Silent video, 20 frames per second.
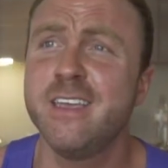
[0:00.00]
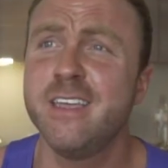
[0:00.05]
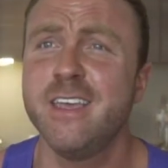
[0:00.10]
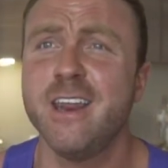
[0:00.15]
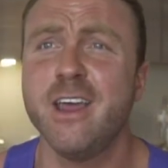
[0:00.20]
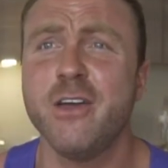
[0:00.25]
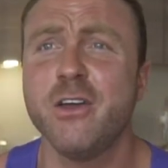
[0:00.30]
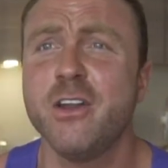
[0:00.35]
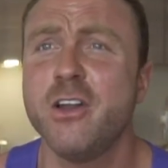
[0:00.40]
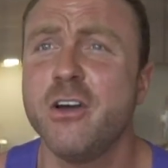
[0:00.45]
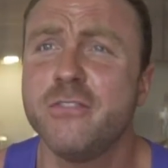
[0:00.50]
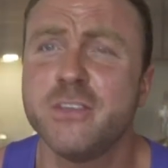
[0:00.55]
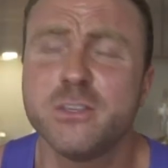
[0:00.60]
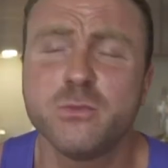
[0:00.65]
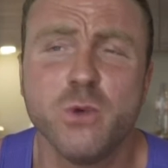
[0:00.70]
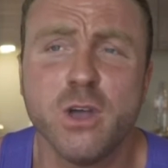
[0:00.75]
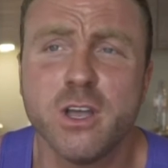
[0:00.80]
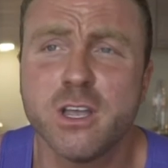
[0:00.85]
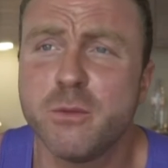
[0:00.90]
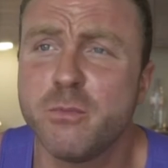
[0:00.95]
an
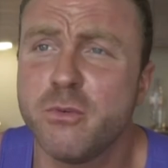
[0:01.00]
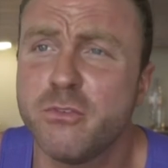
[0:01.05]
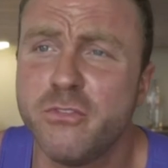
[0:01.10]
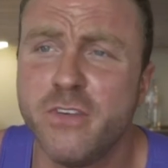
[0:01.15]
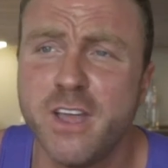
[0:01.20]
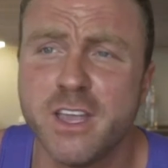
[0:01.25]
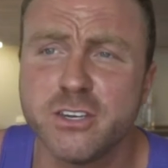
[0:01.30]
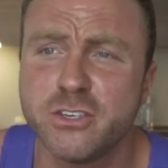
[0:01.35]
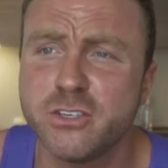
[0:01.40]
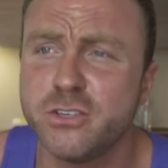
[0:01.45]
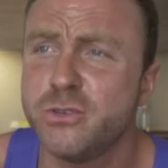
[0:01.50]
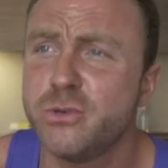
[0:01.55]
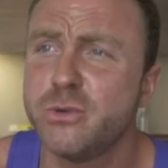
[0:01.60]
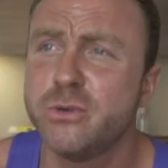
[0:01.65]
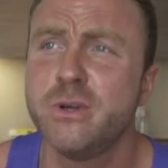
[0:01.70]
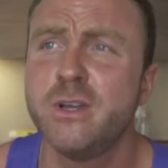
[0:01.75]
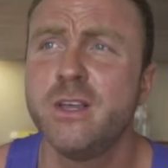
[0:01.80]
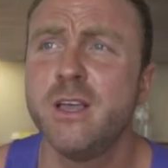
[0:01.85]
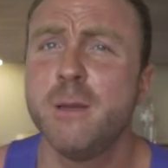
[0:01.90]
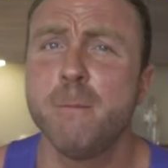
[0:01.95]
office worker,
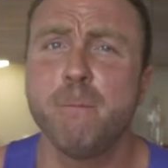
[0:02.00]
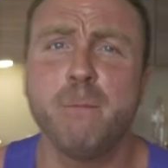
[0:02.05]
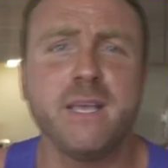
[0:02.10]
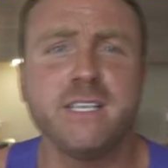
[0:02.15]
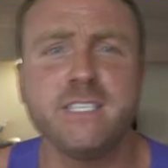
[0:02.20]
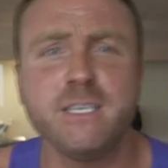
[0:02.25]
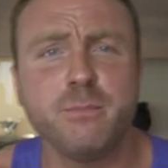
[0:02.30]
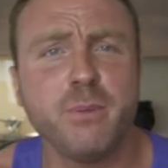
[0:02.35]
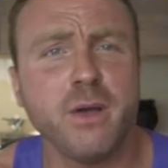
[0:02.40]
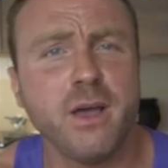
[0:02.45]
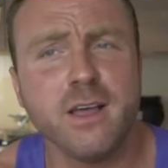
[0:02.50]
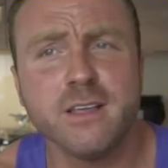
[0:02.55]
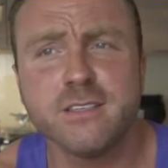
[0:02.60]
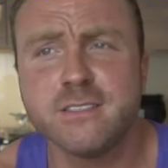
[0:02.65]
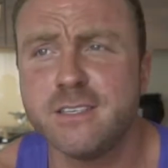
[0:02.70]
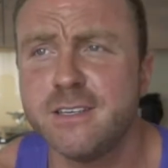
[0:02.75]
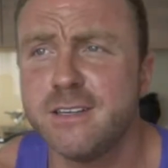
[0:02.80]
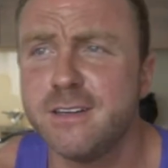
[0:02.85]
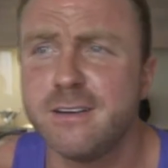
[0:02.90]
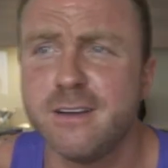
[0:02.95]
professional, busy
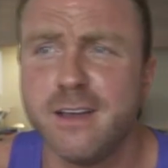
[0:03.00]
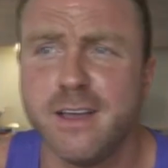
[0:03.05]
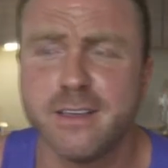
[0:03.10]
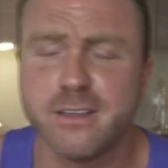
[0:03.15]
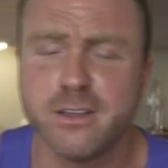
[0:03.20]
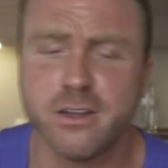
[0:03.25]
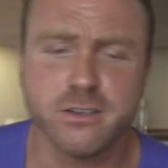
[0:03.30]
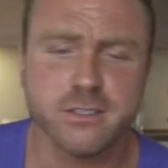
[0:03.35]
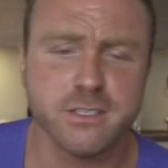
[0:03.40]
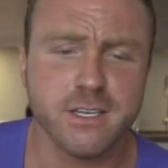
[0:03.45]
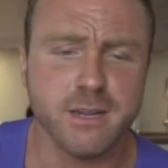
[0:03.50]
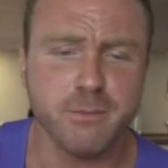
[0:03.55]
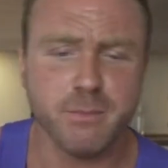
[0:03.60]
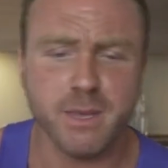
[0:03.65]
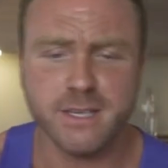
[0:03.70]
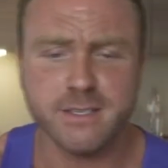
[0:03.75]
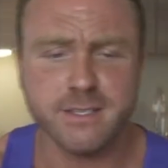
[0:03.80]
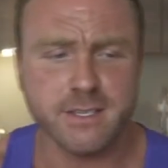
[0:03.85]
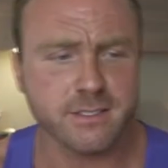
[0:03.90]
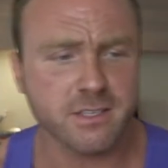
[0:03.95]
person, like constantly in
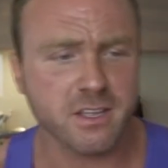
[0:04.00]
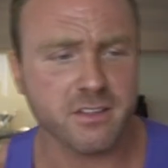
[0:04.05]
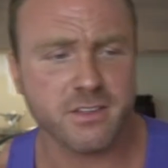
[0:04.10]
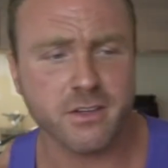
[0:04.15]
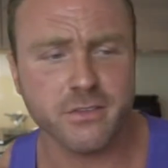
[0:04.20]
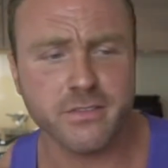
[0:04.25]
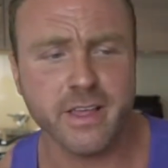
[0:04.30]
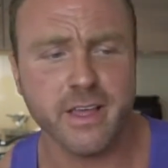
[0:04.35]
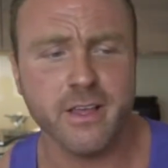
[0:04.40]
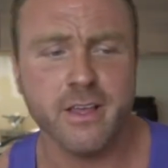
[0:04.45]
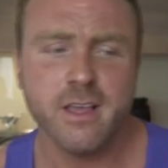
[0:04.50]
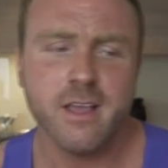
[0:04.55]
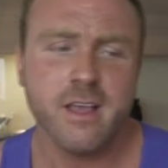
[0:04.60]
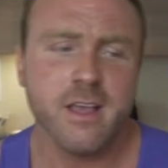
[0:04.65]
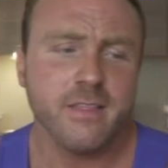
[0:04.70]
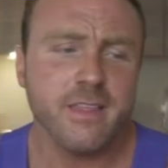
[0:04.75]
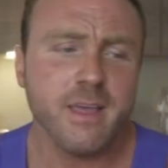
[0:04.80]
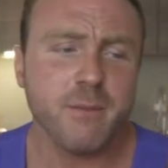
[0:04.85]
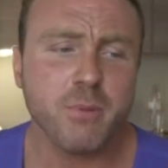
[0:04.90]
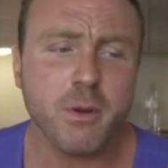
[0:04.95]
meetings after that,
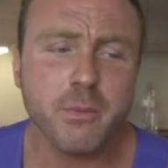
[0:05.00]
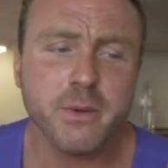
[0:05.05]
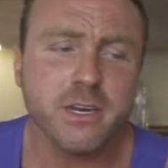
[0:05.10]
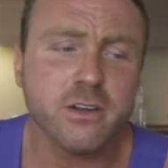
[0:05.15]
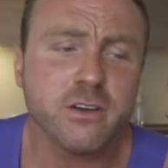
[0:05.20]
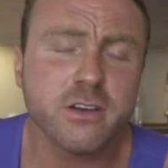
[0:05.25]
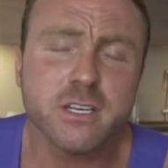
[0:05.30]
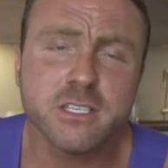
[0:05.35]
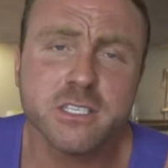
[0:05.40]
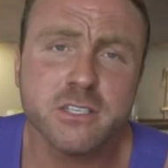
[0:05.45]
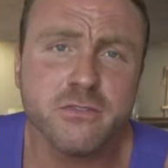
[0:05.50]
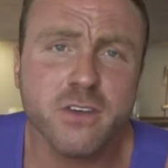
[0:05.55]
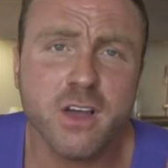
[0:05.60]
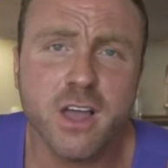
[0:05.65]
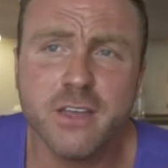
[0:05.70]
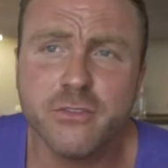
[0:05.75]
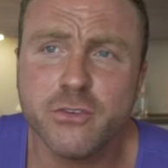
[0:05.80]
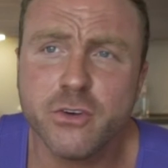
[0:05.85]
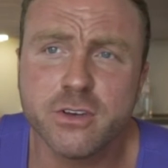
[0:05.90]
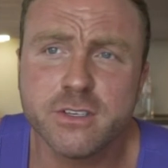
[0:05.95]
they're probably not going to
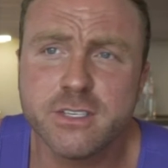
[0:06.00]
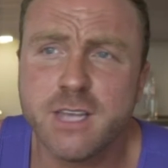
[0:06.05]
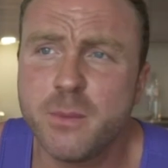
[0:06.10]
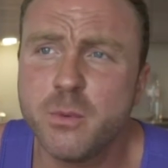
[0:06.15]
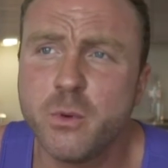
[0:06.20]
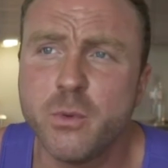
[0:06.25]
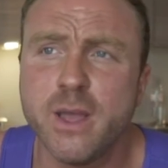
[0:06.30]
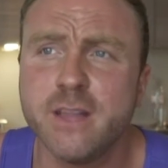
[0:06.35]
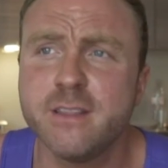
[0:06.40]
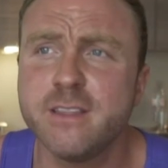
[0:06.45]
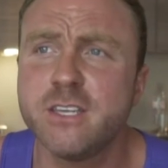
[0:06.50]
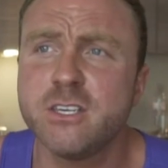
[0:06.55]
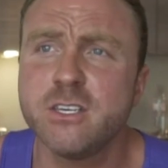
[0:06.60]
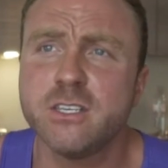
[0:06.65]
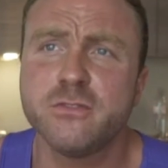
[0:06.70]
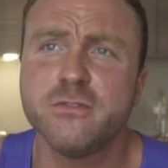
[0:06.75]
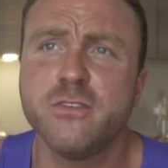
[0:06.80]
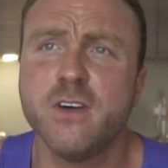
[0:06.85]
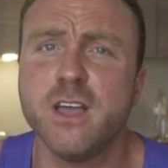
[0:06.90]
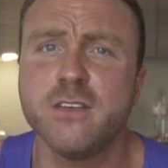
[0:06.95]
survive on Tupperware
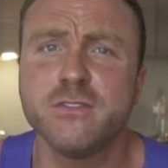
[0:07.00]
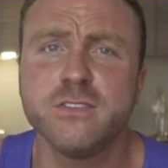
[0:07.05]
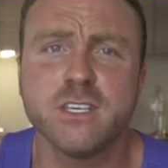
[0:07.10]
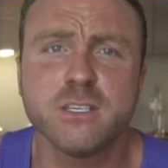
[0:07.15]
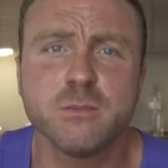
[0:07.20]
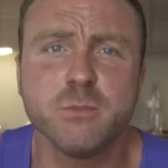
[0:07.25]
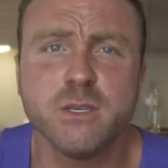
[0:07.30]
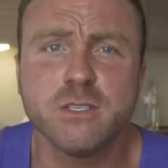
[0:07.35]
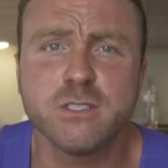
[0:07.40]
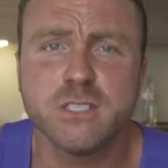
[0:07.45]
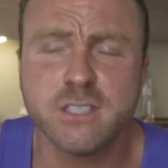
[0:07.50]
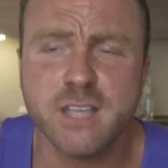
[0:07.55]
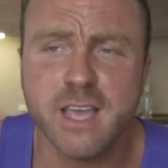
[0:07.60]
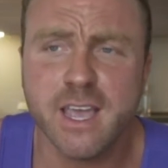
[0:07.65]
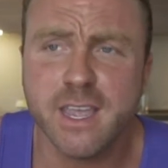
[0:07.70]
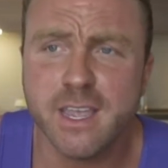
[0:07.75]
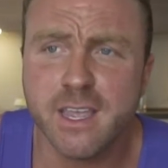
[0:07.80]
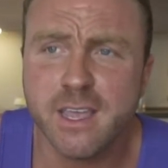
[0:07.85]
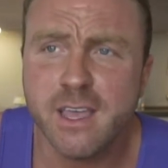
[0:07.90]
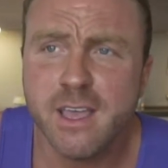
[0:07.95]
dishes 5-6 meals a
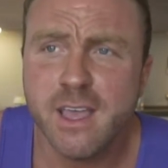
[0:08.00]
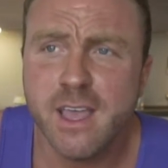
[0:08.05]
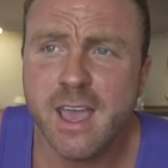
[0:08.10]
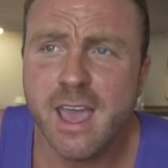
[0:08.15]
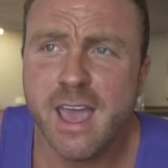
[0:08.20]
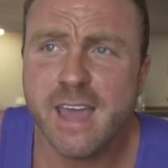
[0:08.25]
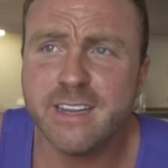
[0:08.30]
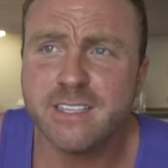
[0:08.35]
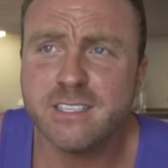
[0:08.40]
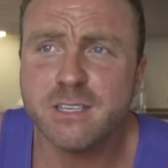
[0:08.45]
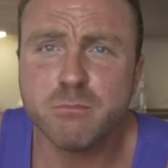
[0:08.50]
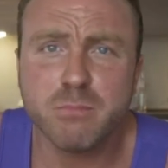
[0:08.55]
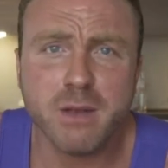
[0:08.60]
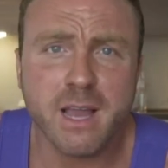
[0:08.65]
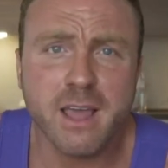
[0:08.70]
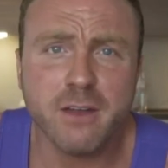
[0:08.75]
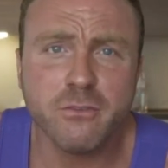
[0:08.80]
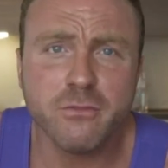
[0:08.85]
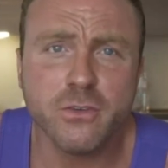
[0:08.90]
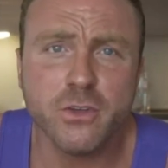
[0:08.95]
day and eating
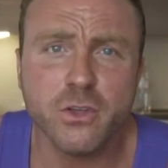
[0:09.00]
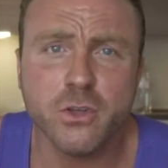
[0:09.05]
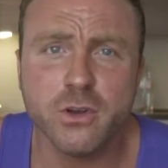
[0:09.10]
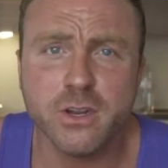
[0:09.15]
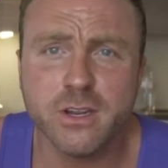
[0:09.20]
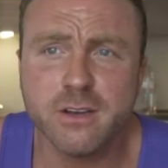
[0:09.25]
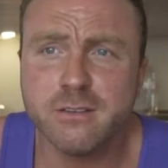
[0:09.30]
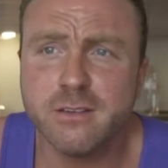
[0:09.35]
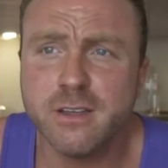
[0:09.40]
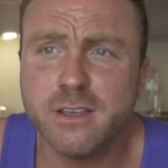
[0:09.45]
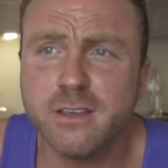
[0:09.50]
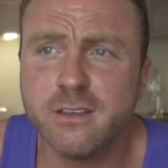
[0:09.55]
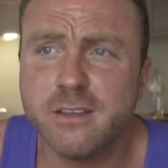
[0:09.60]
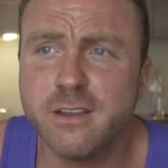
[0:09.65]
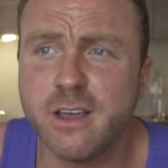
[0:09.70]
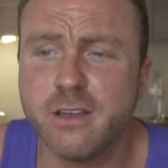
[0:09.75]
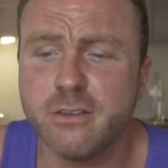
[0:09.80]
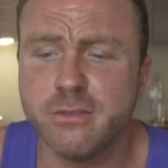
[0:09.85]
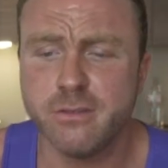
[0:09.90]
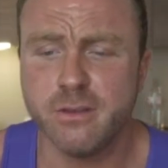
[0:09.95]
bland food, and
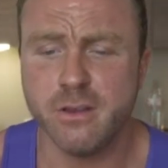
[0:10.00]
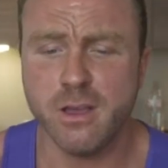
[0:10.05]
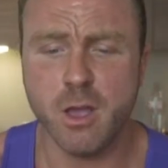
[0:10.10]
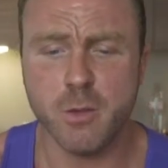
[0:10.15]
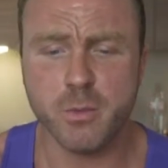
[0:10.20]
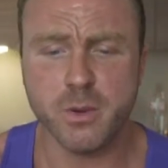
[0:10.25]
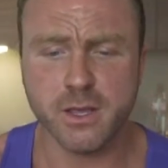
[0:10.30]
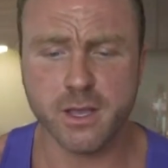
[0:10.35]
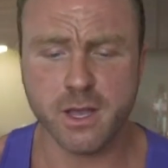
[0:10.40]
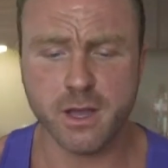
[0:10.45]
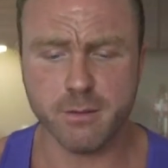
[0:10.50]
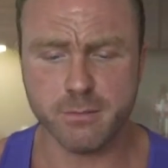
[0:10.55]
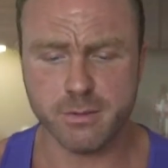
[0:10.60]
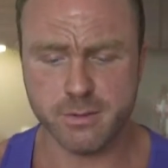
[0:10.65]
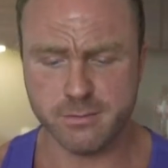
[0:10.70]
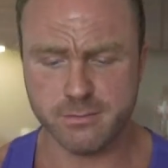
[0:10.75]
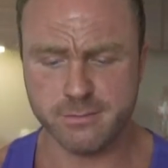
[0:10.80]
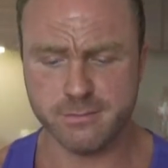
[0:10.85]
opening up